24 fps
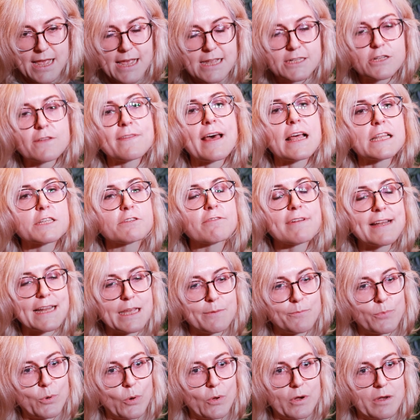So that's really
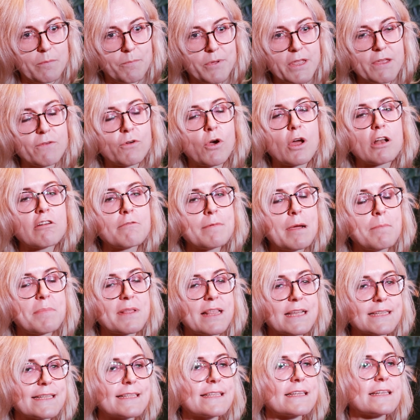important. But you've got to remember,
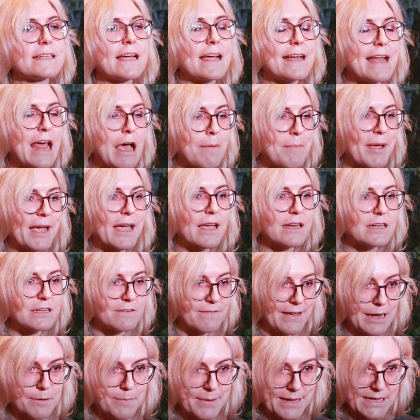this is a dynamic and
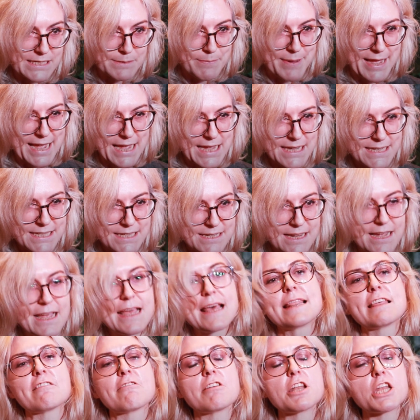developing space.
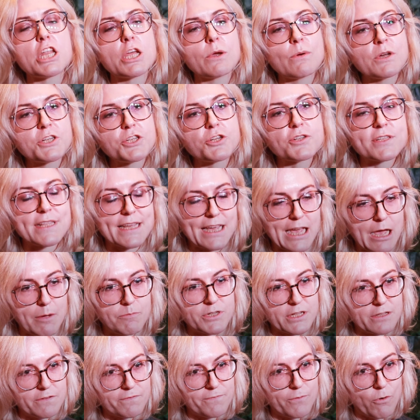There are new issues that come
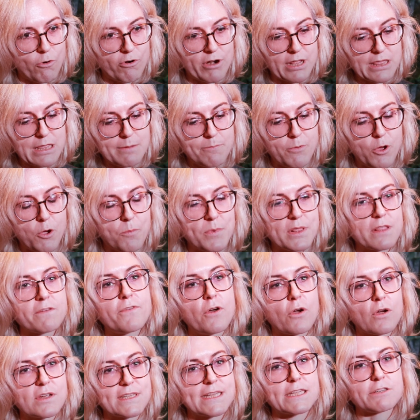to the fore, and at the moment the
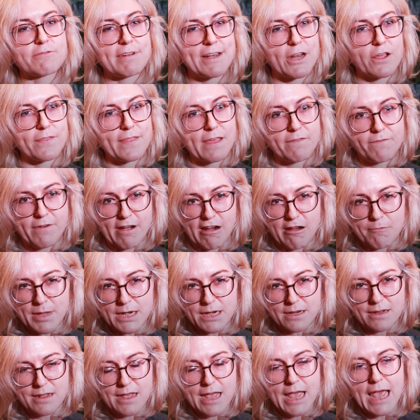focus is really on the
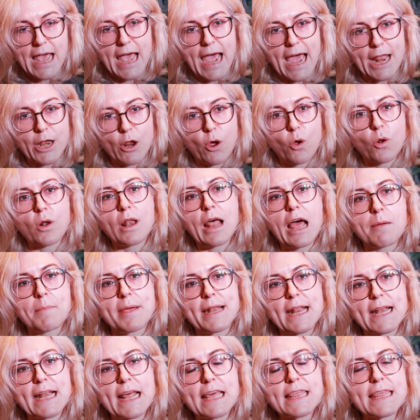environment and on
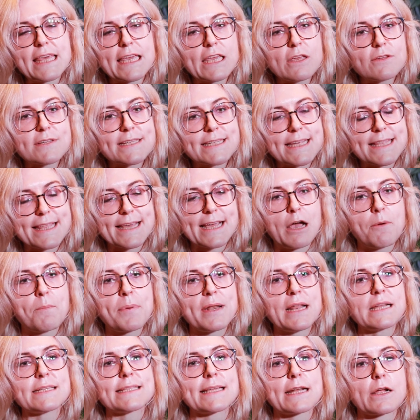climate. And I think you see the
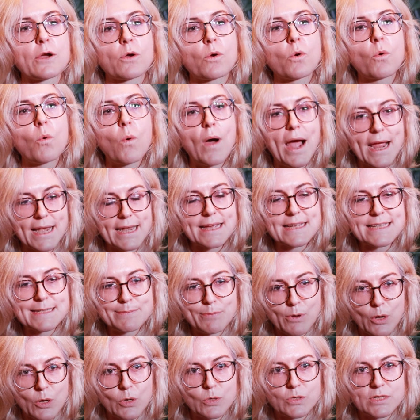companies that are quite
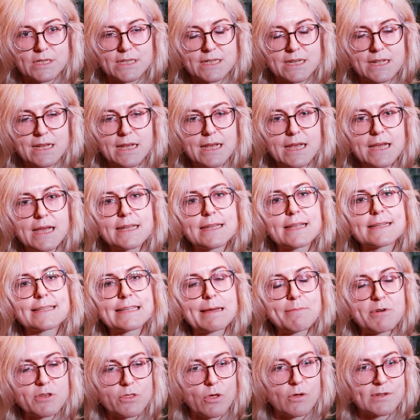exposed to
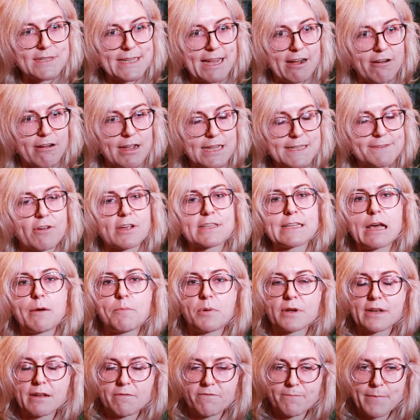some of those areas, for
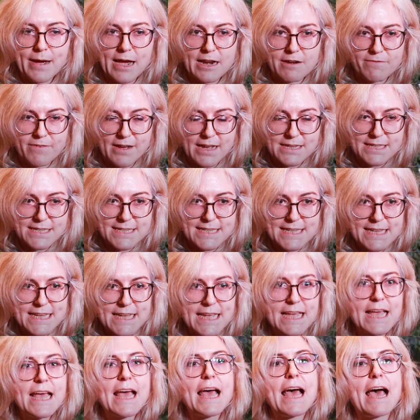example, biodiversity,
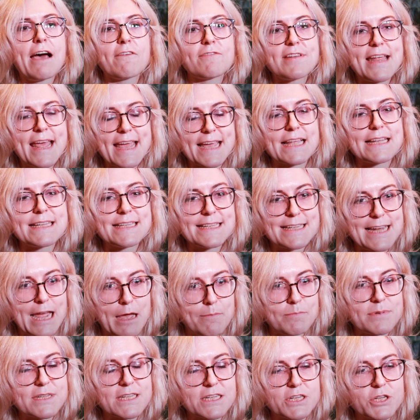have taken
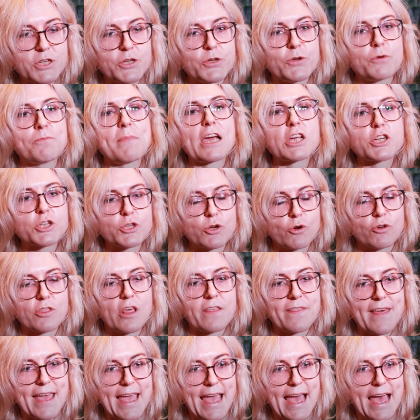steps to make sure
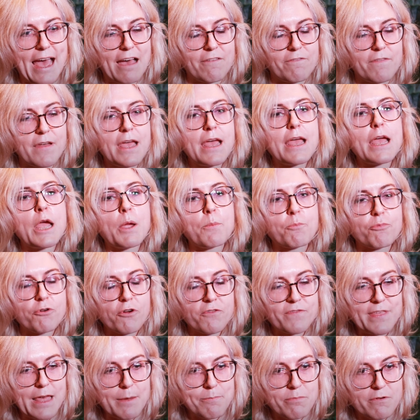that they have
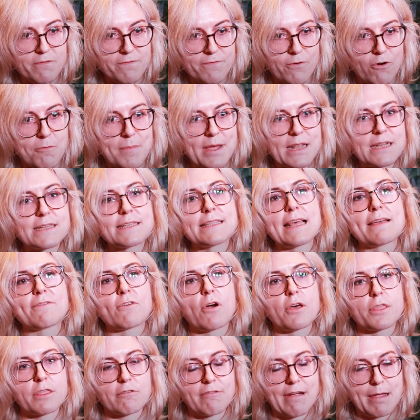improved their performance, they've
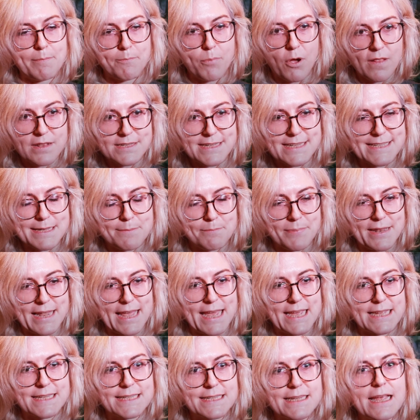got the right policies in
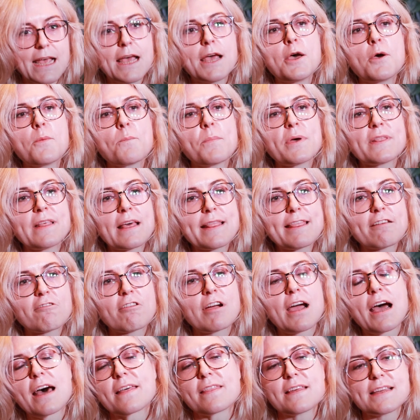place, but then there
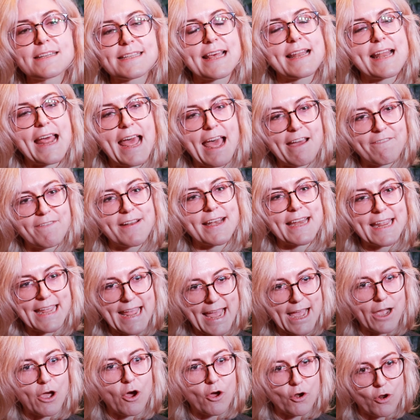are others that haven't
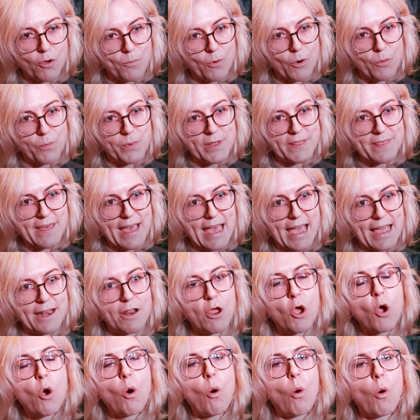yet got on board with that,
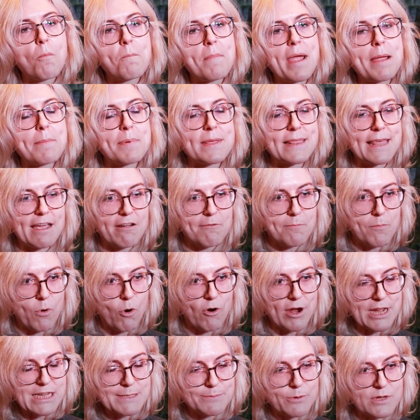or maybe they're
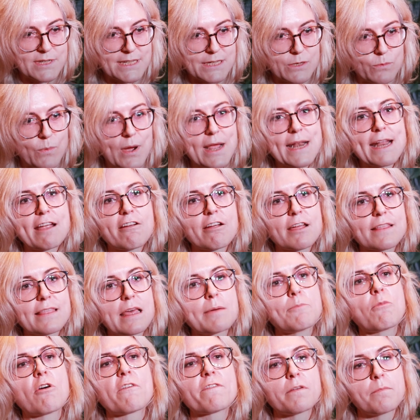more exposed to one area, they're
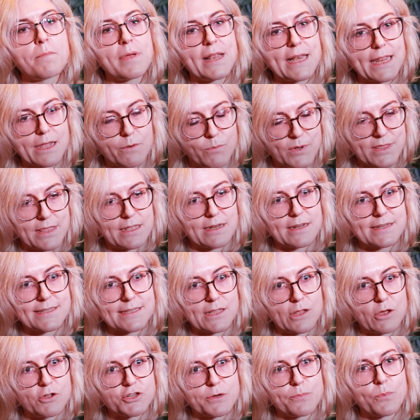more familiar with the
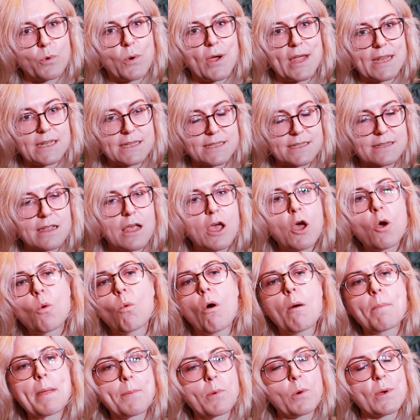disclosure points,
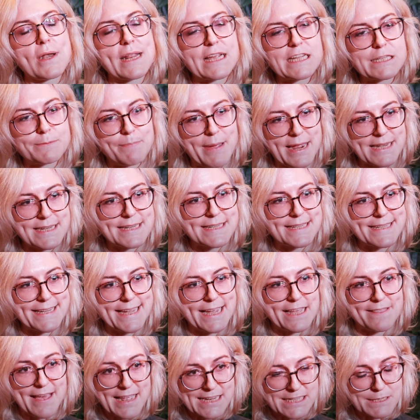what people would expect to see
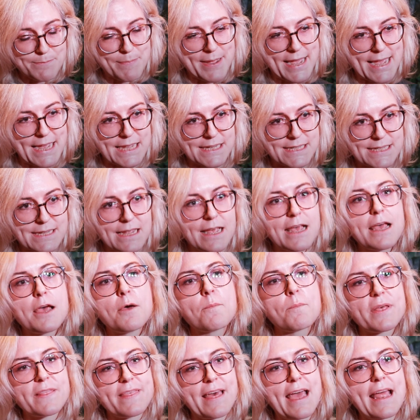in that space,
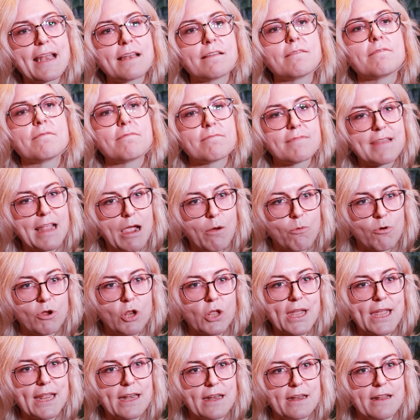but then now we're
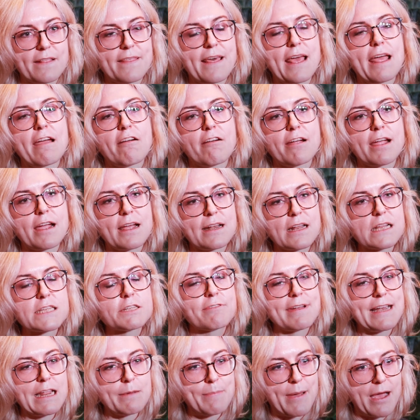looking at another area, and it's
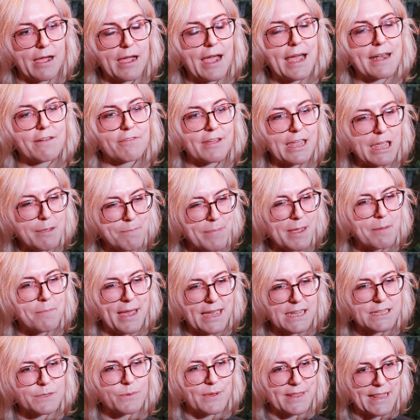really about kind of keeping
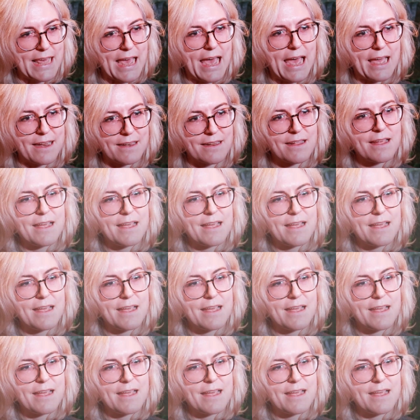pace with that.